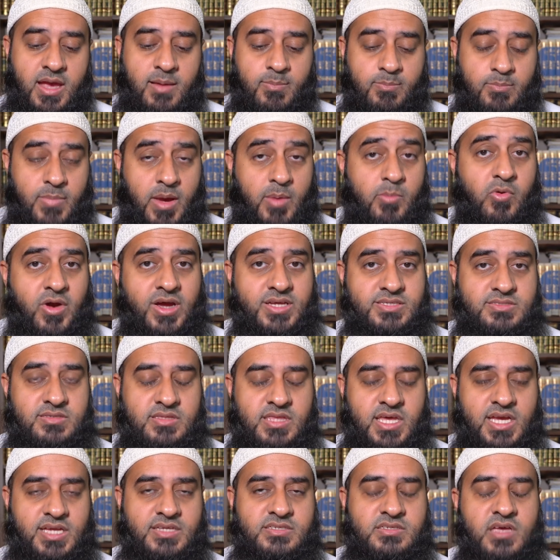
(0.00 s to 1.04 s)
memorize
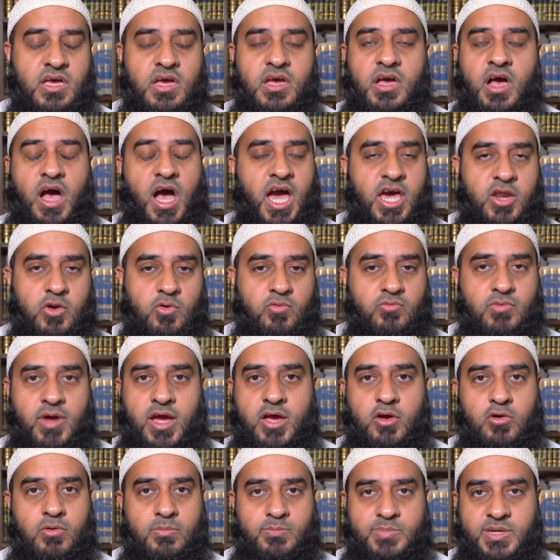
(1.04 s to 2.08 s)
things, I don't
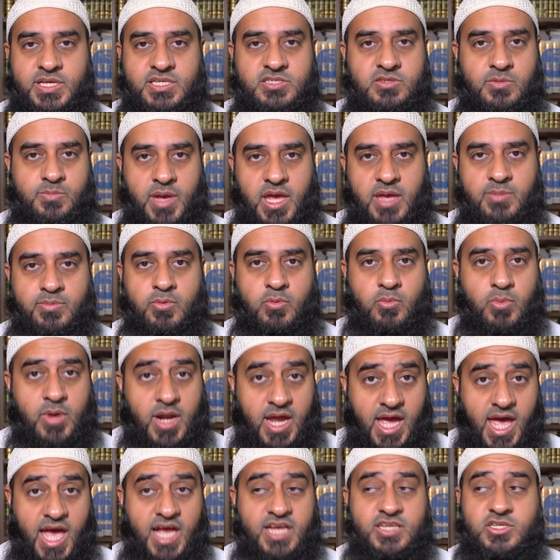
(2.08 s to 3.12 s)
write on piece of paper. What
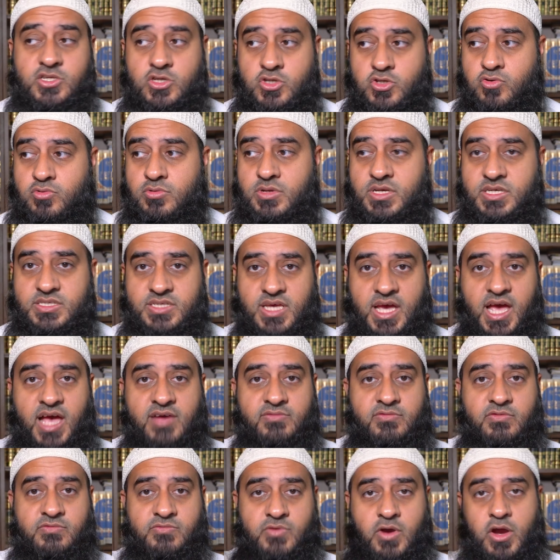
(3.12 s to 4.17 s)
I actually do is I
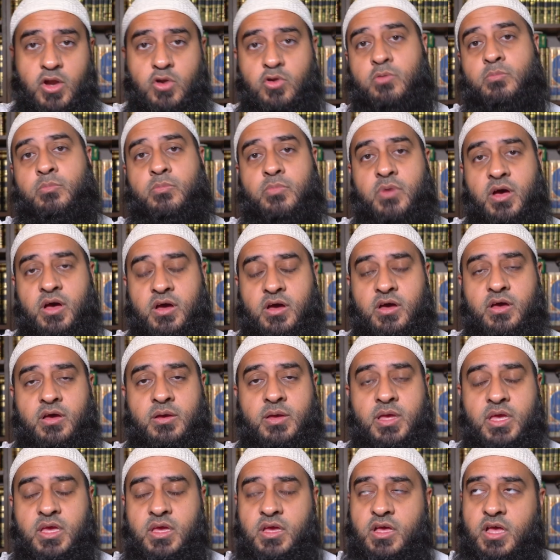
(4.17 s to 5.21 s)
have a very long,
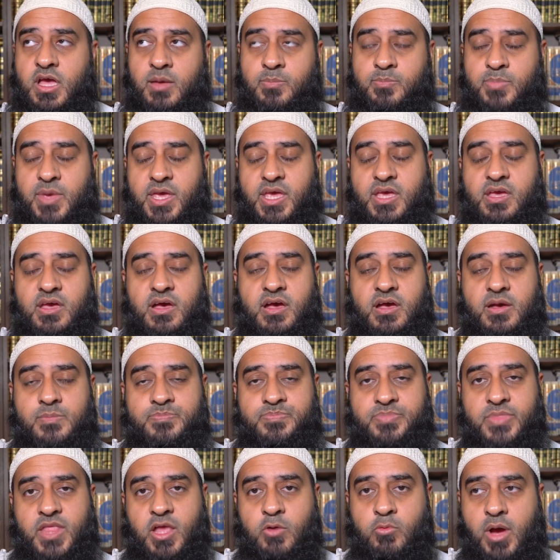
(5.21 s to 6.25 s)
big
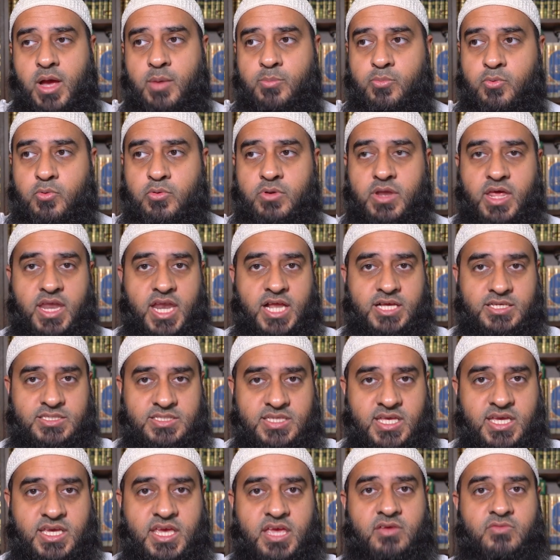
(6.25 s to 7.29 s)
whiteboard, and I'll
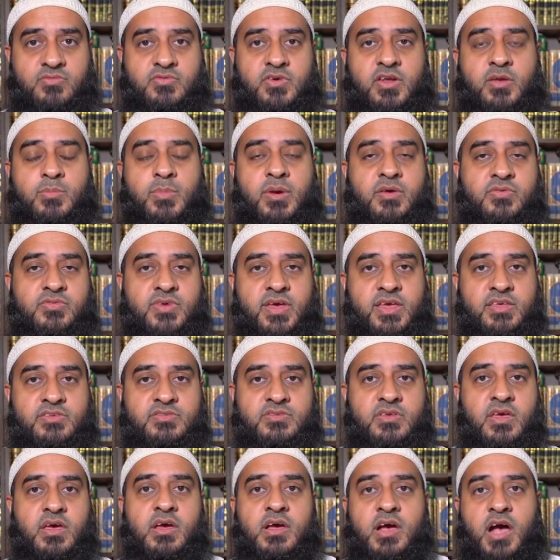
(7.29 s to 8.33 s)
stick it in front of my face.
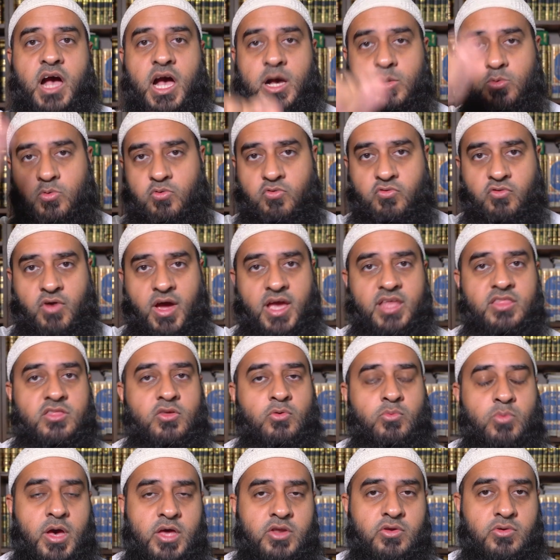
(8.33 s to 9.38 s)
I will write the
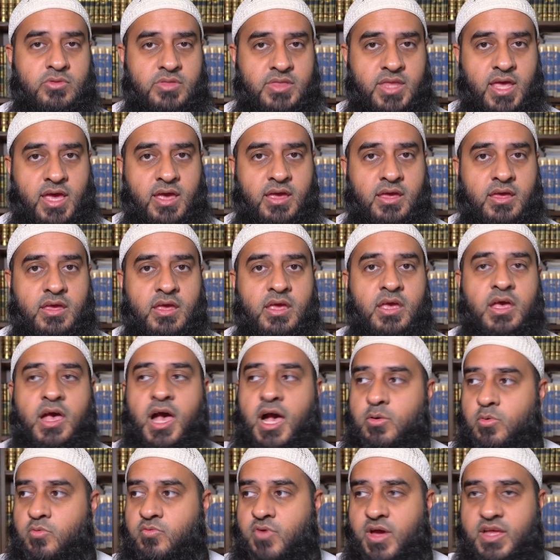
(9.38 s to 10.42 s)
word on there.
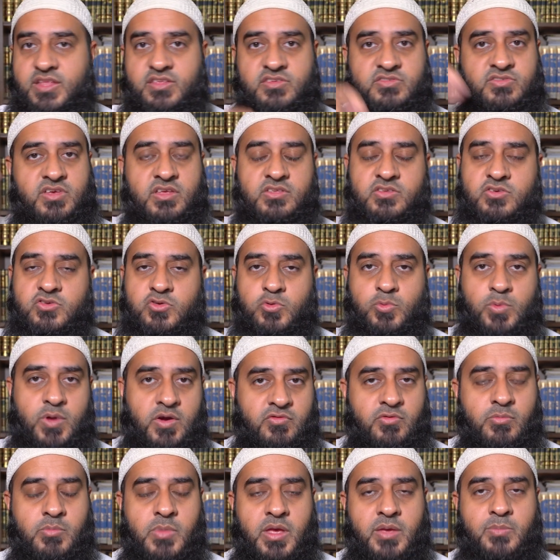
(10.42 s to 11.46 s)
I will write the sentence or
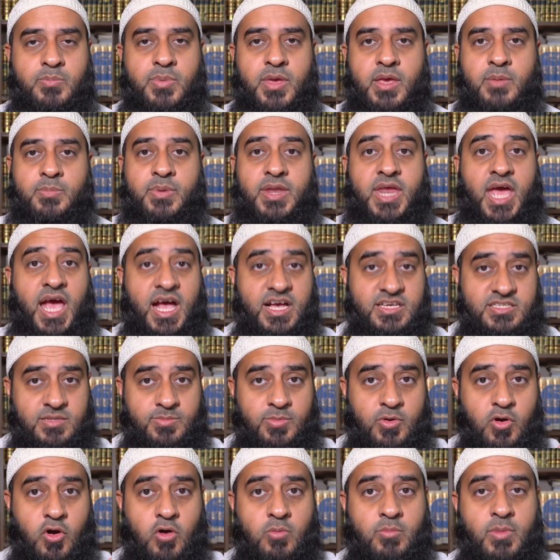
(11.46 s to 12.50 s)
whatever it may be, but it has to
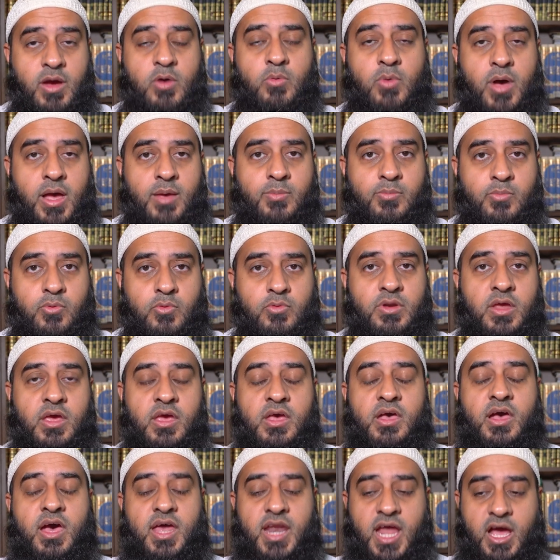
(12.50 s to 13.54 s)
be on my whiteboard.
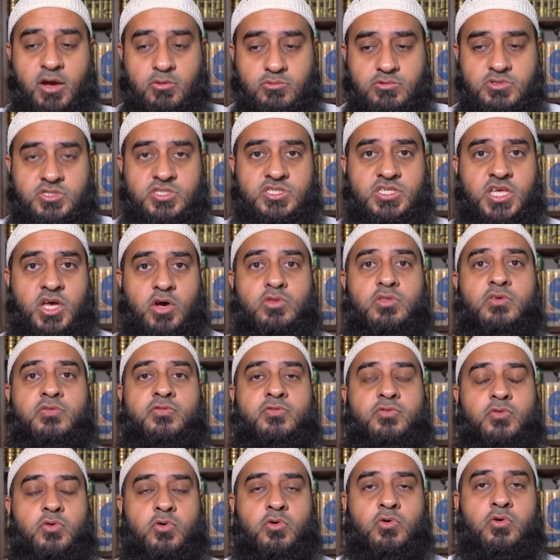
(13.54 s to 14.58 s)
And I will sit on the
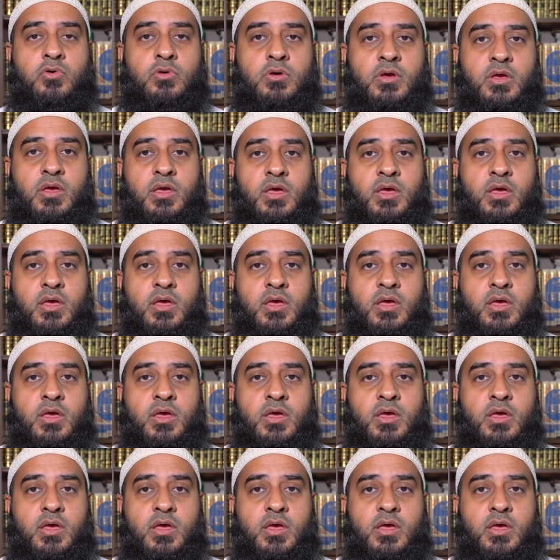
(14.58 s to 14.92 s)
floor